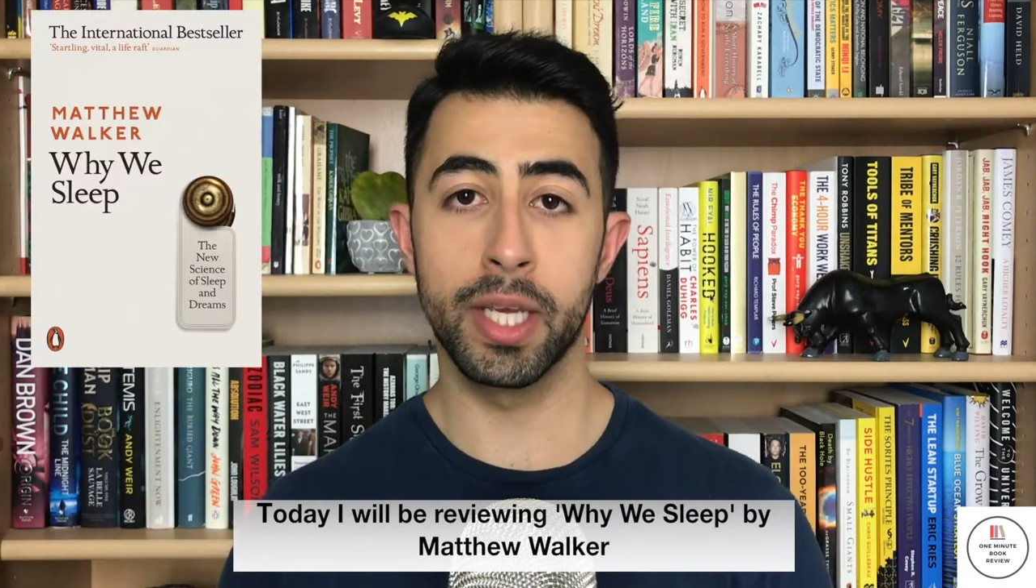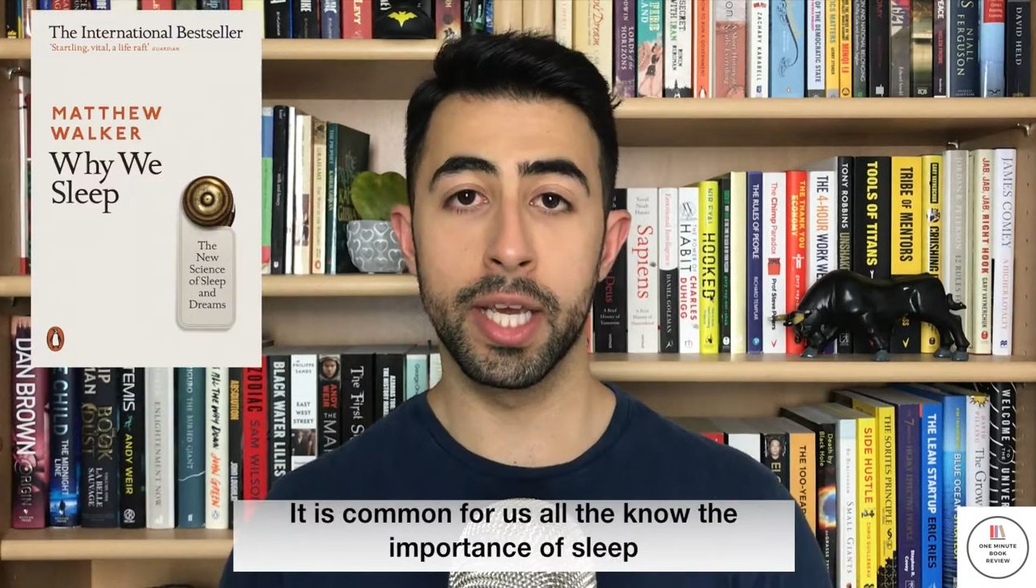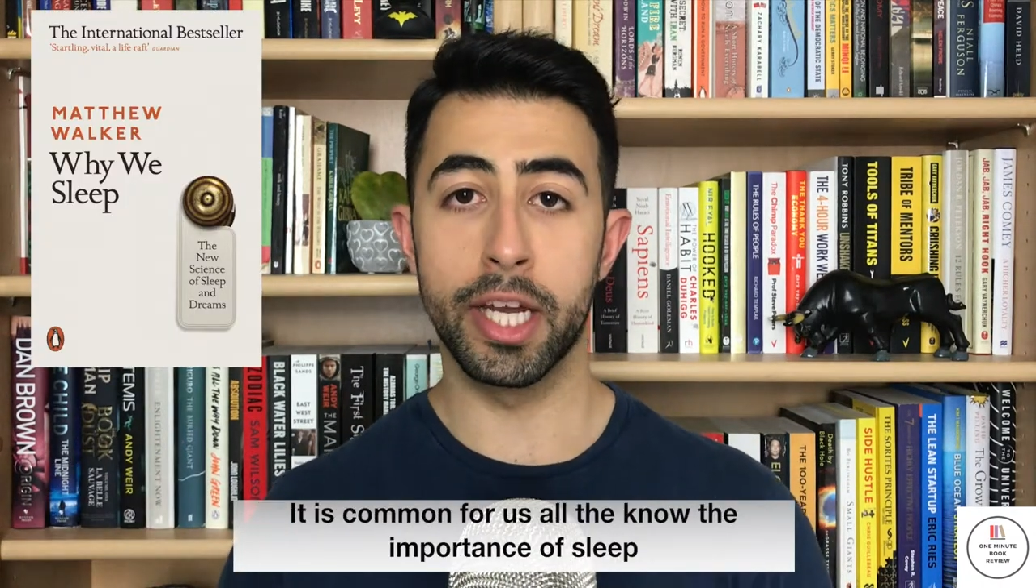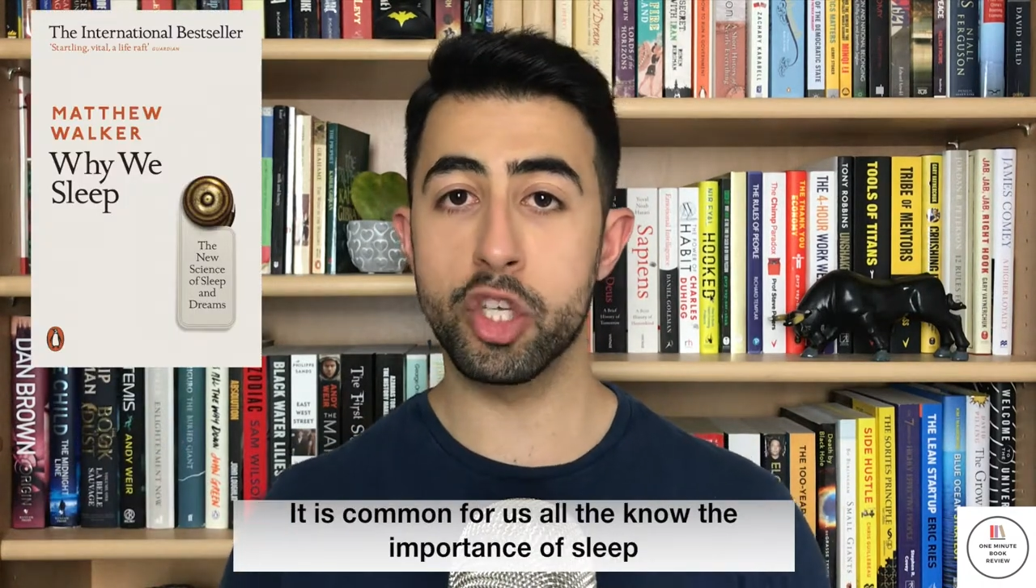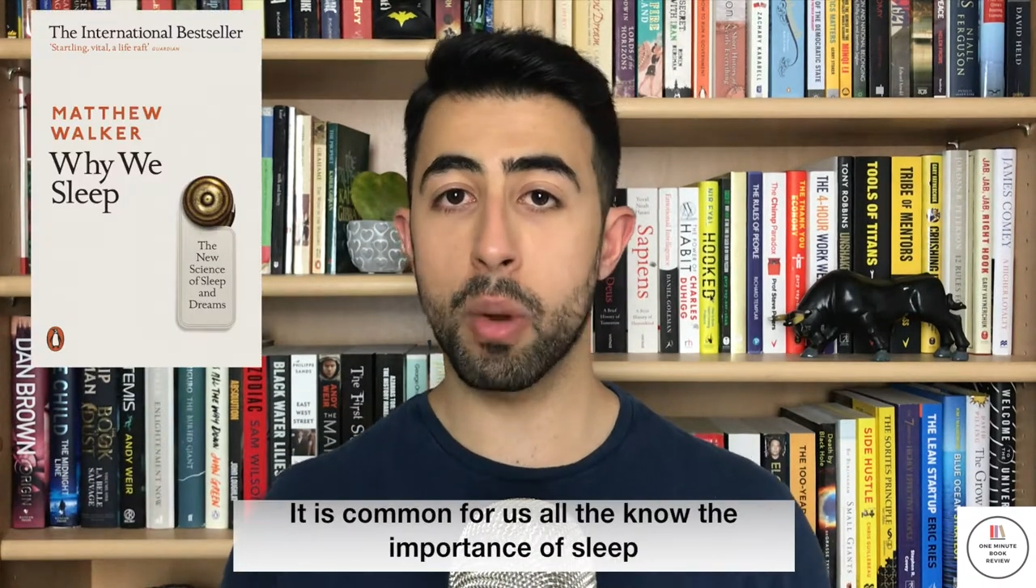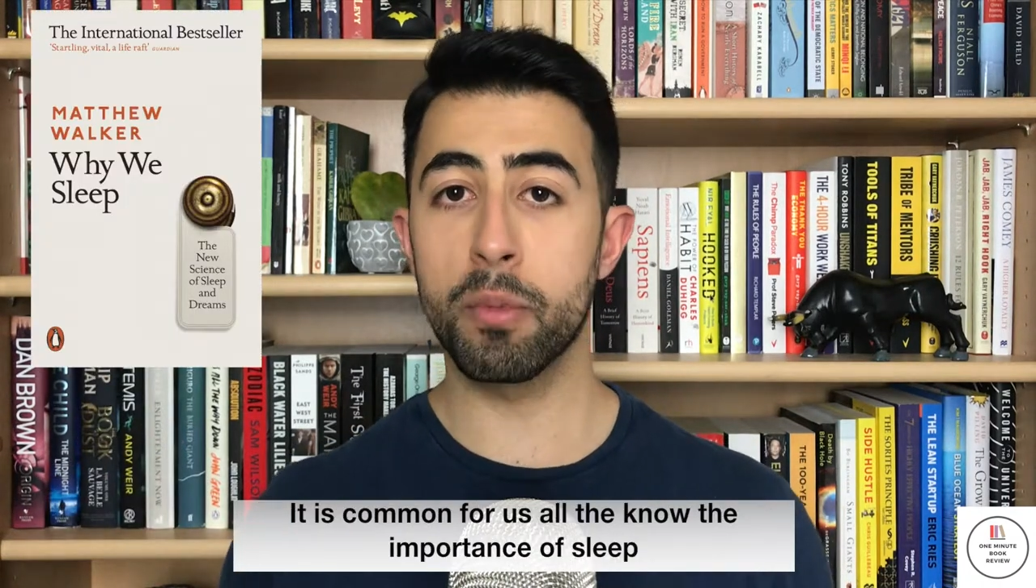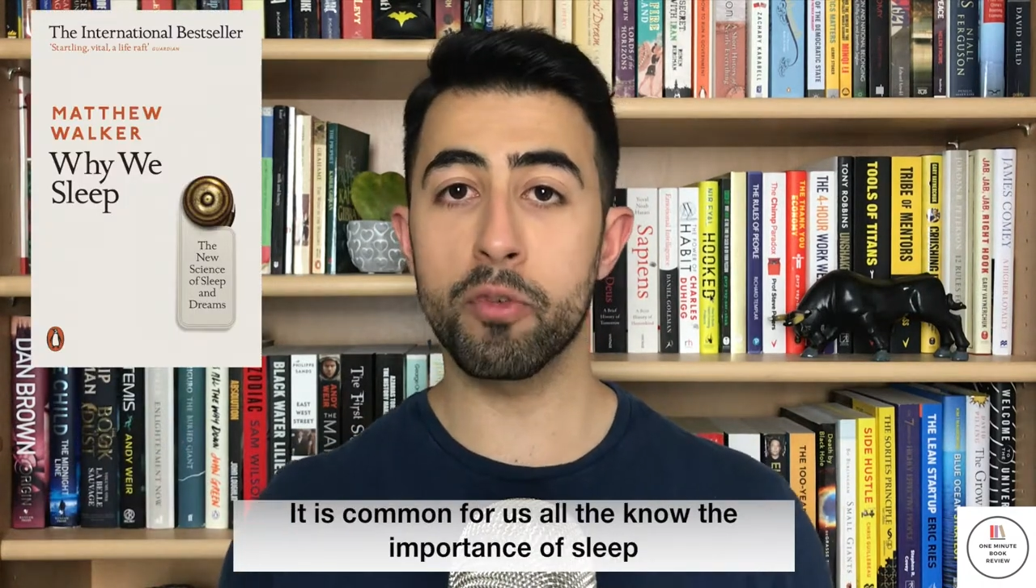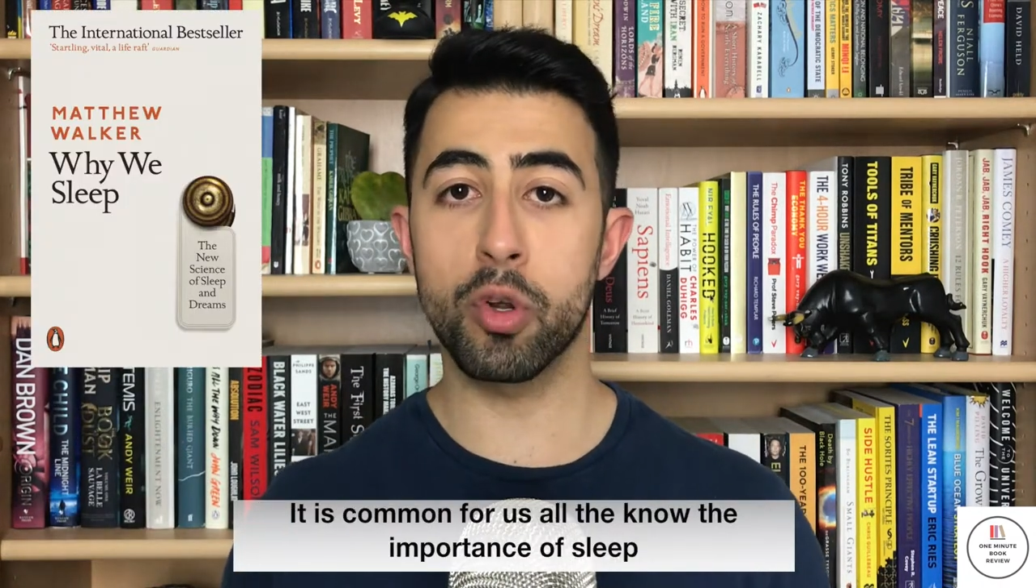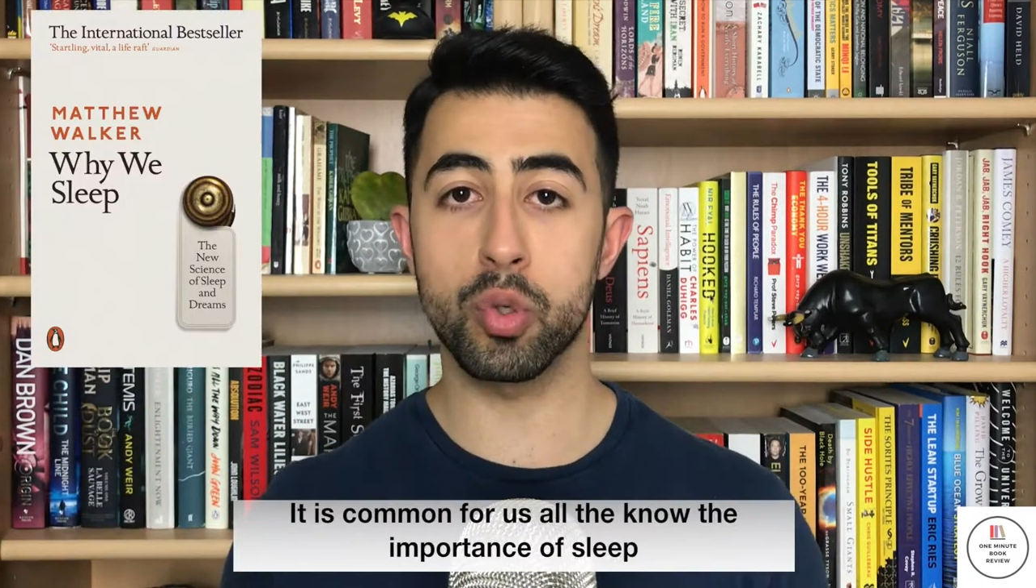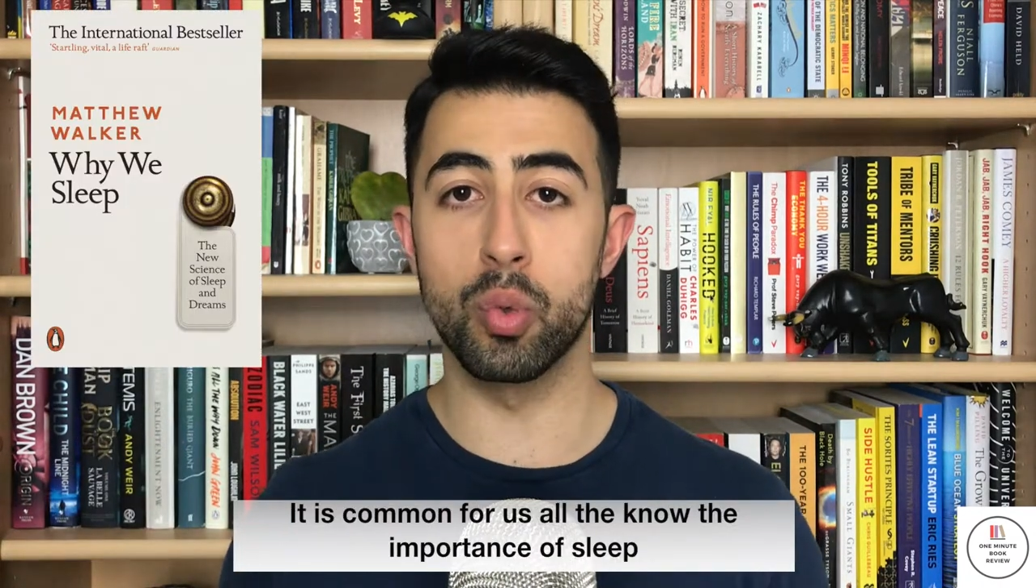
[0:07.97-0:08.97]
It is common
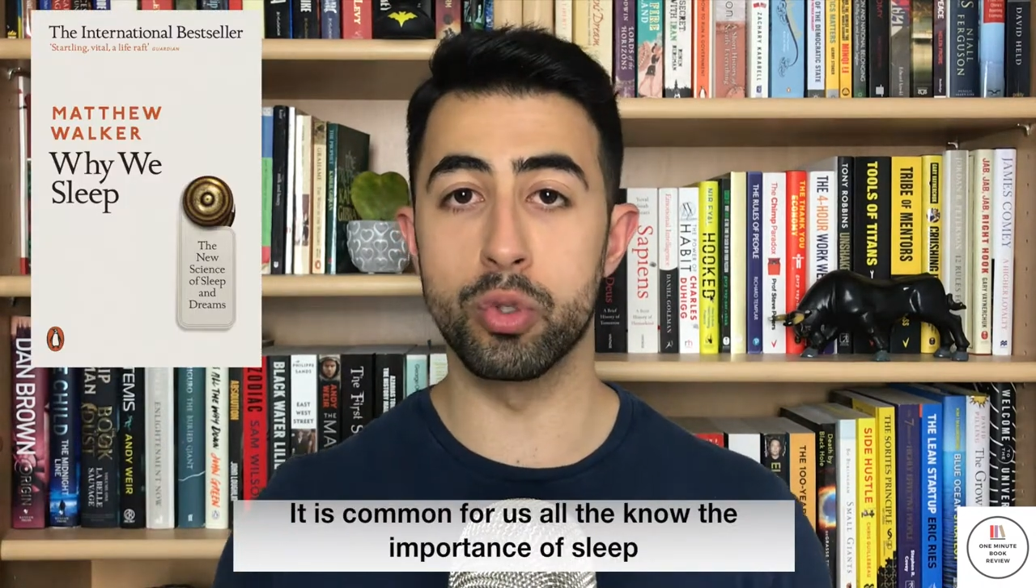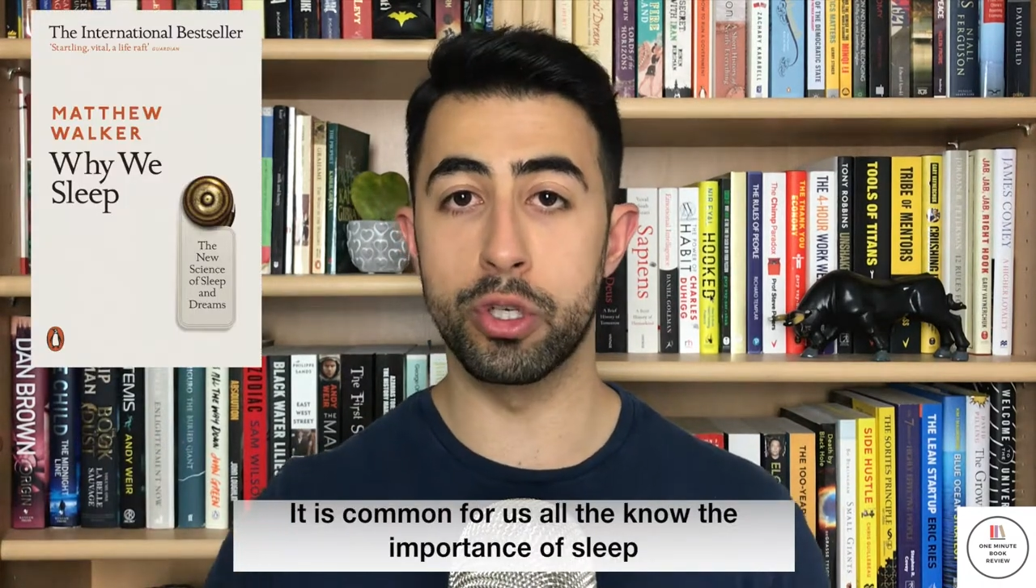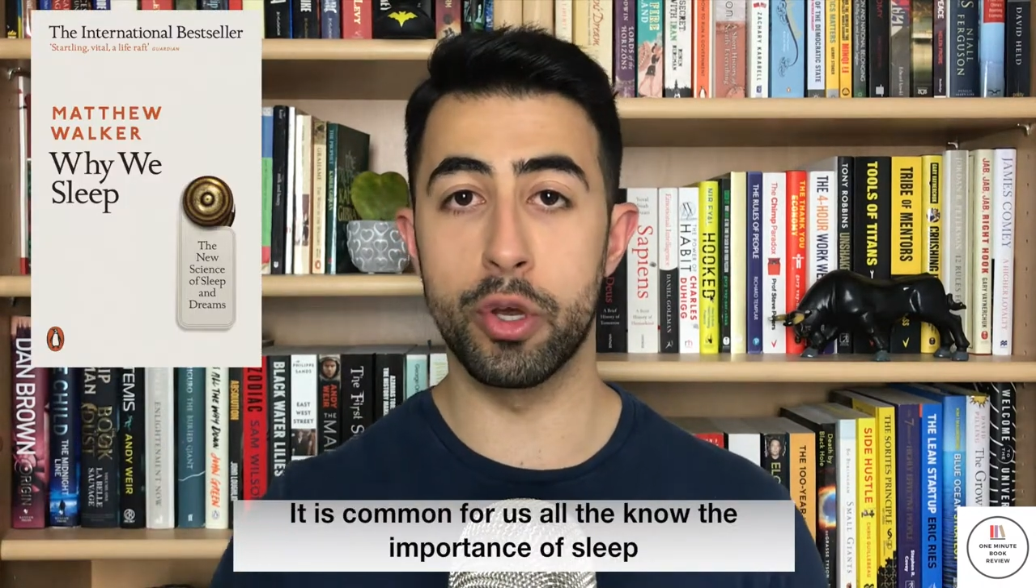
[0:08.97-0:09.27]
for us all to